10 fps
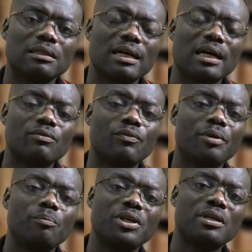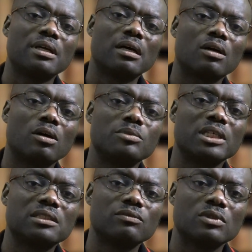every media
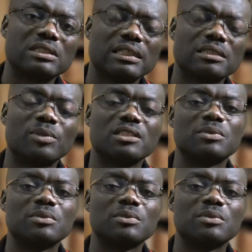objective you set must